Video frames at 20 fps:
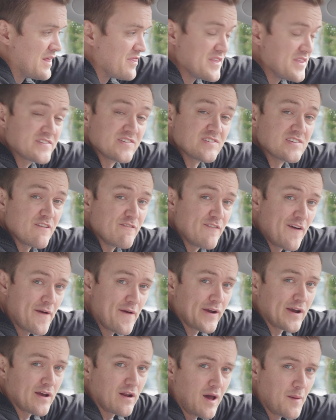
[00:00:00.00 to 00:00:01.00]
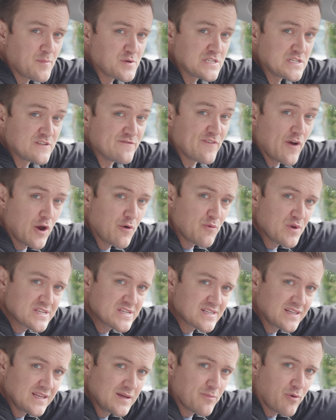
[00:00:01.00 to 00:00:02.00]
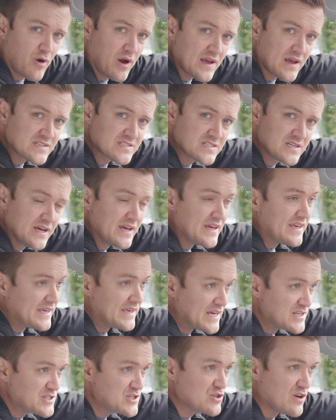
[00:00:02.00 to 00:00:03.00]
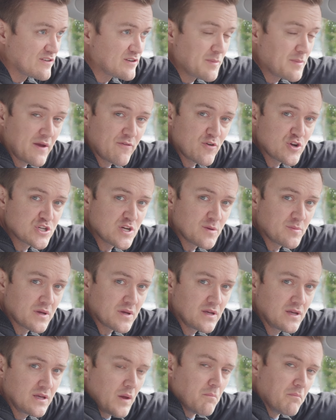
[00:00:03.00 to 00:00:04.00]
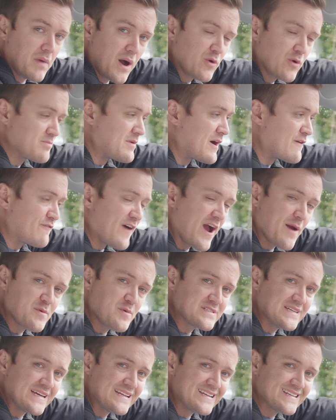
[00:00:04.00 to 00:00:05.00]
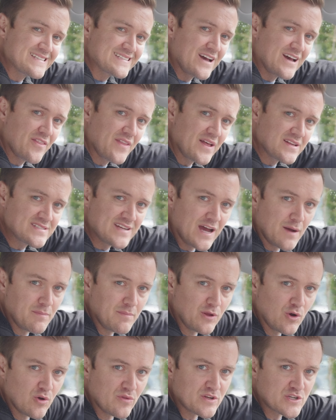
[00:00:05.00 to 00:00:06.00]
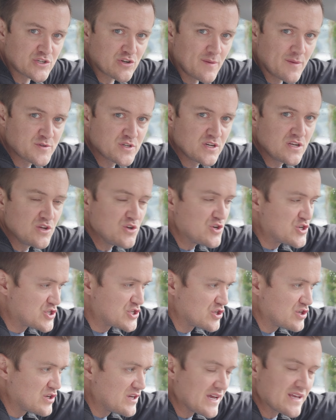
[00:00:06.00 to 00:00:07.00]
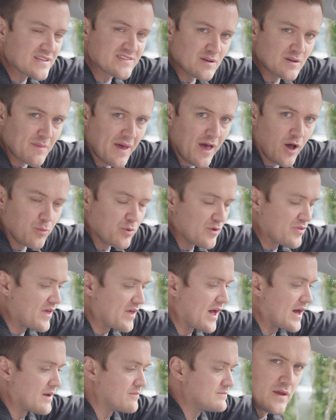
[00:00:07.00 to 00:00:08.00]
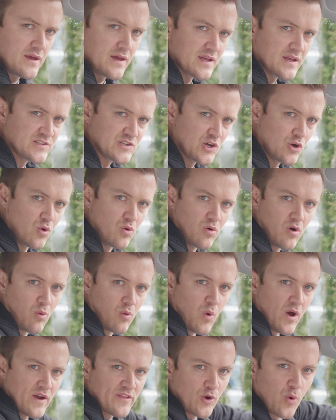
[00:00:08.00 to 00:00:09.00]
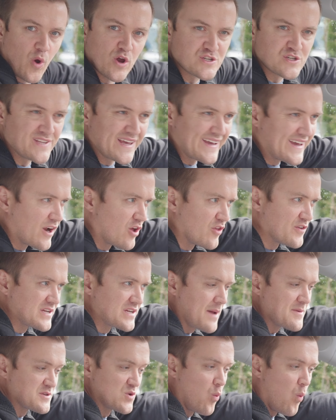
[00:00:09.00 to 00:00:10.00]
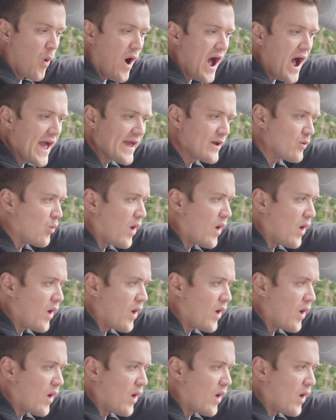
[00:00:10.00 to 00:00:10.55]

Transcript: this is a very good option. It's very reasonably priced. Yes, you still have to pay for shipping, but with my 5% discount that's down below in the description, you should get some help with that. And so one of the questions I get all the time is why